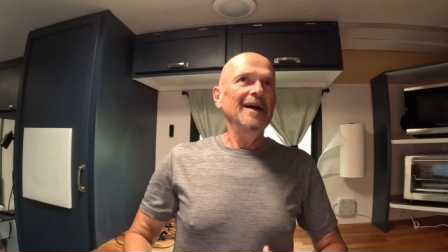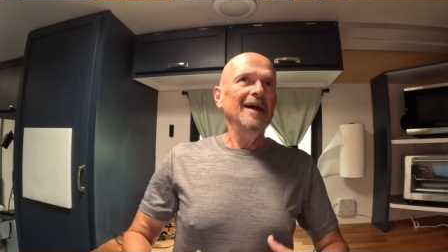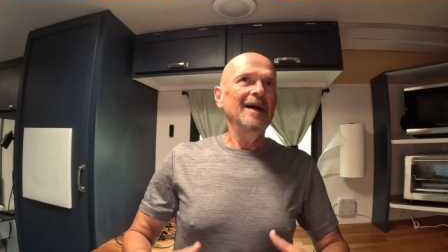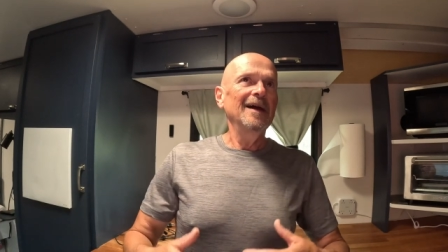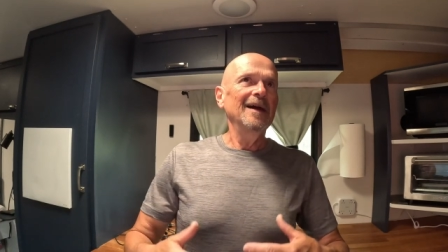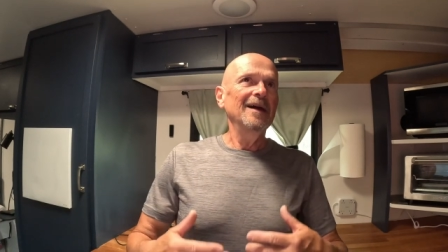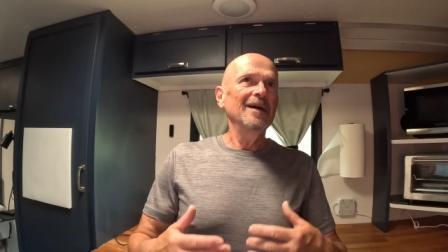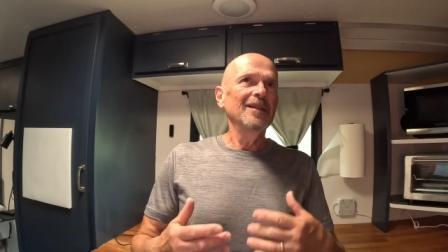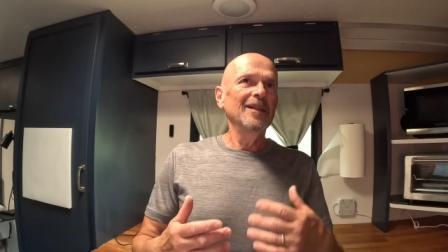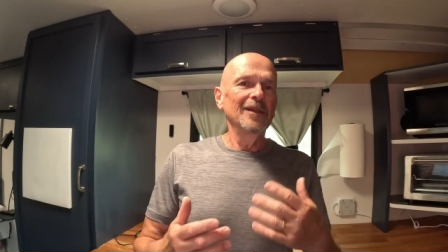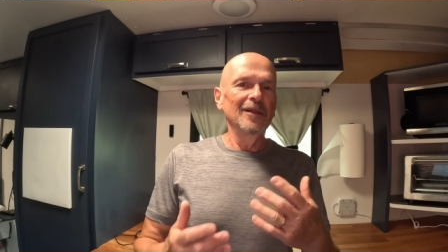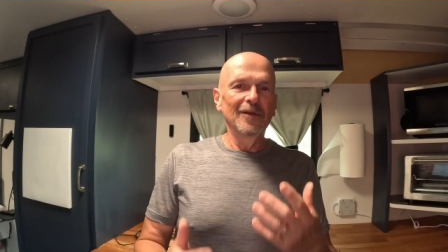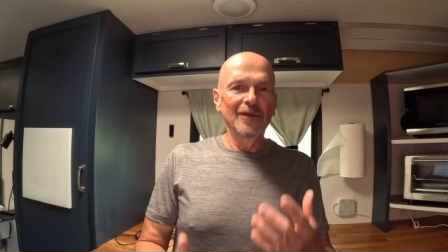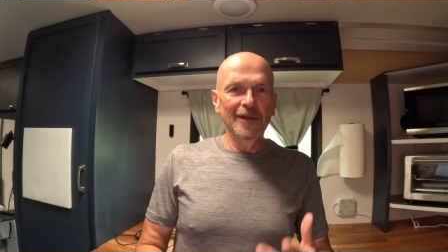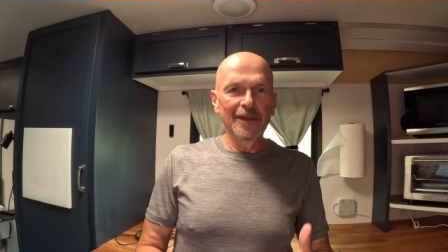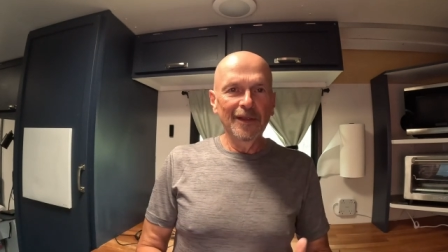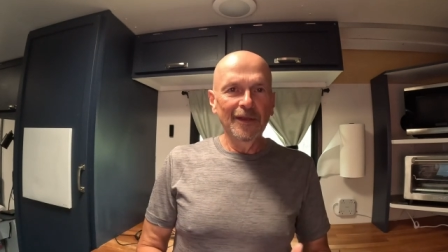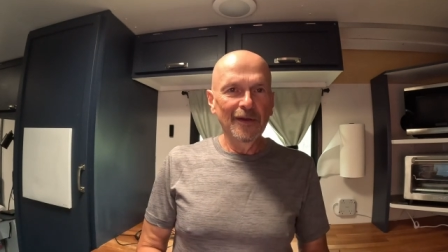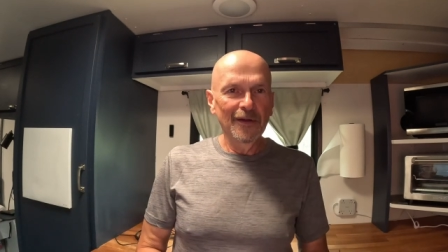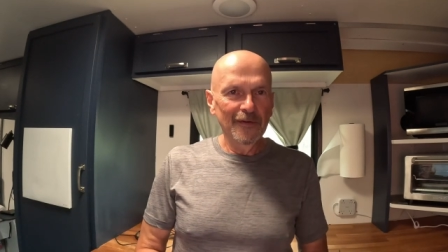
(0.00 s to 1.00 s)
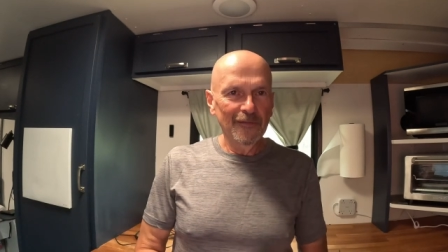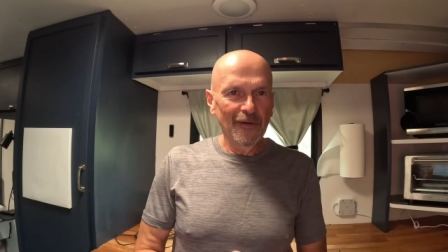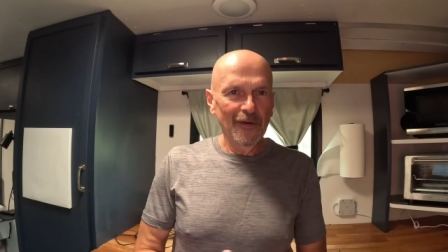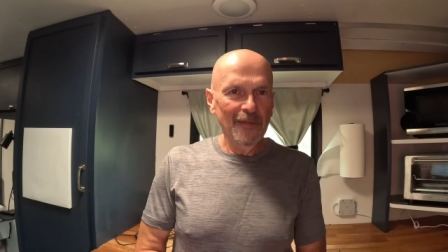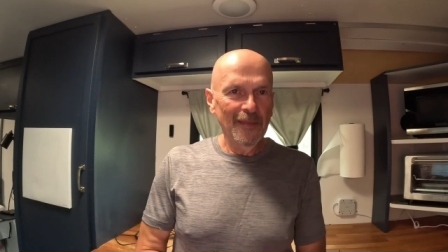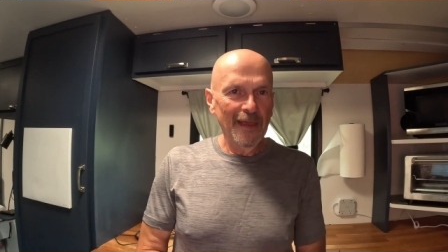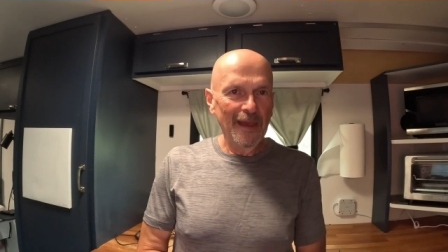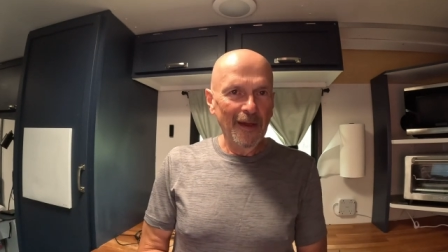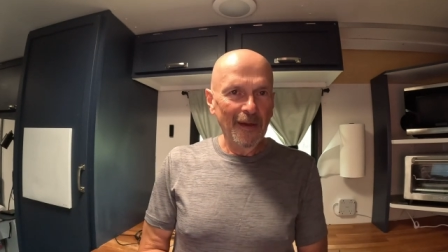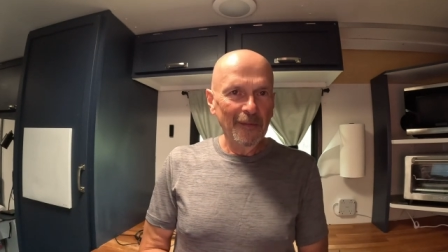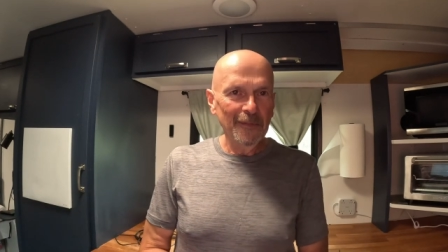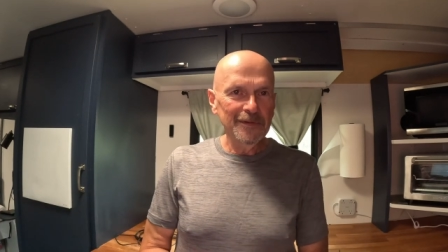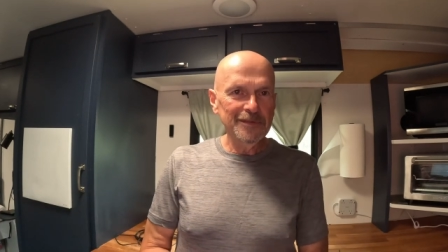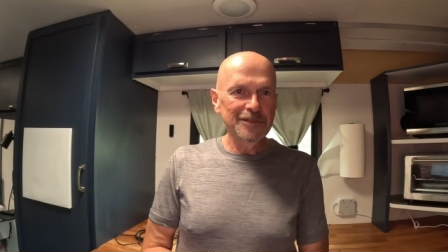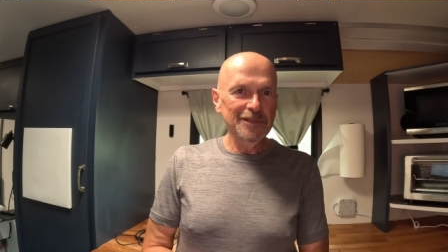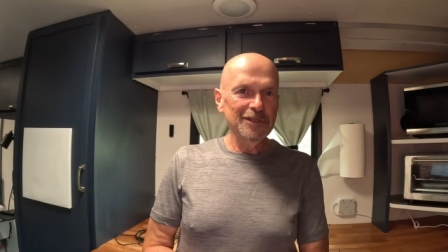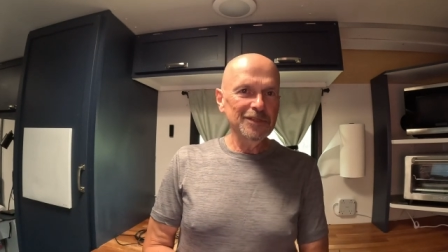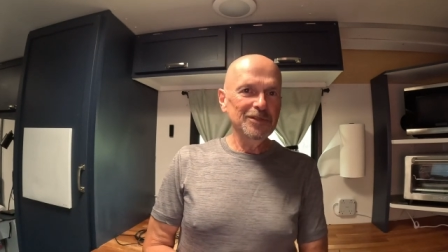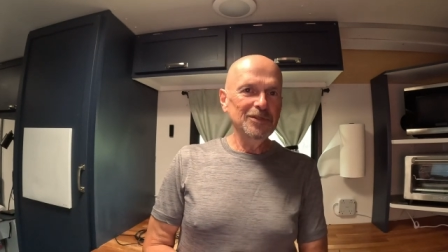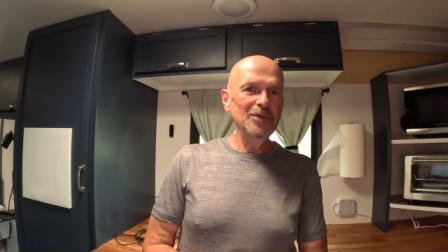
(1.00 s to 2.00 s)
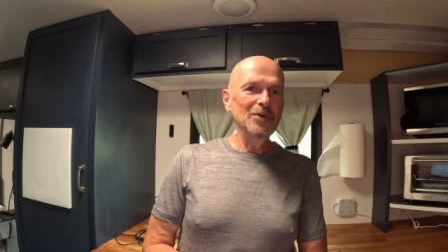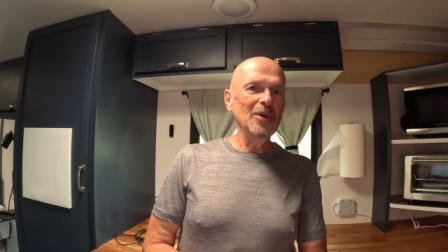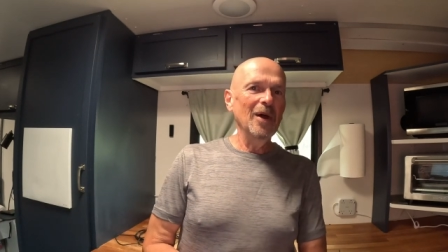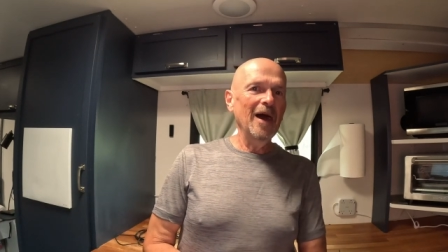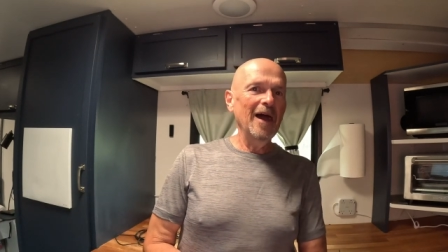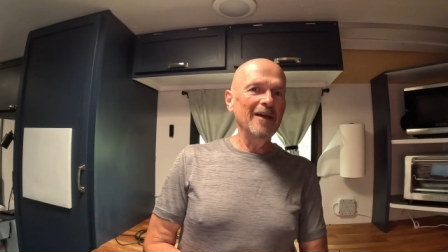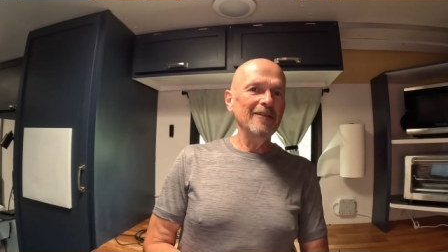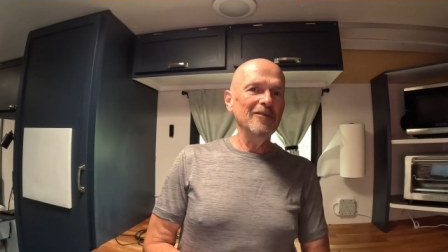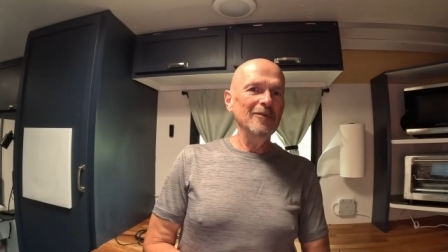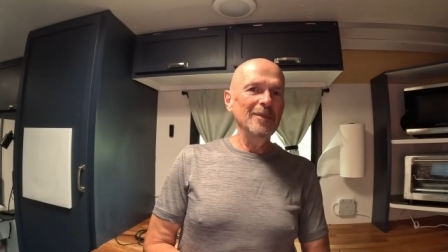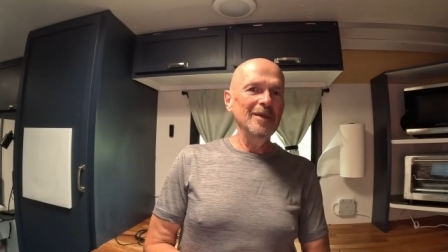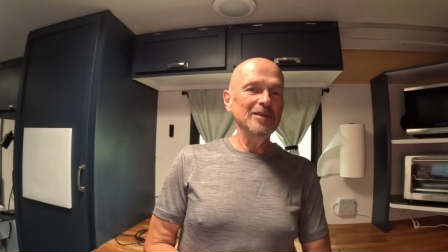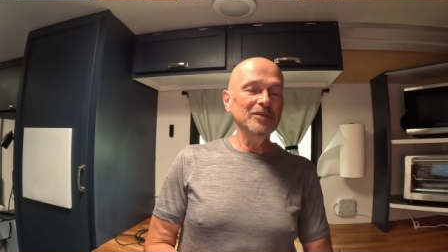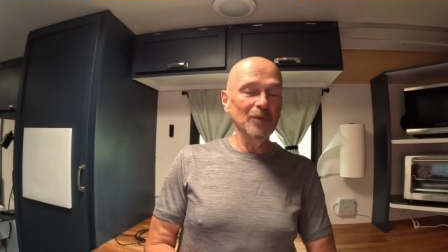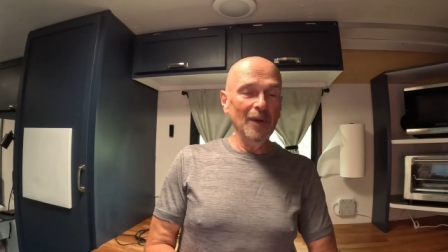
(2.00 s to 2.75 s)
Uh, the learning curve on that was just too high for me,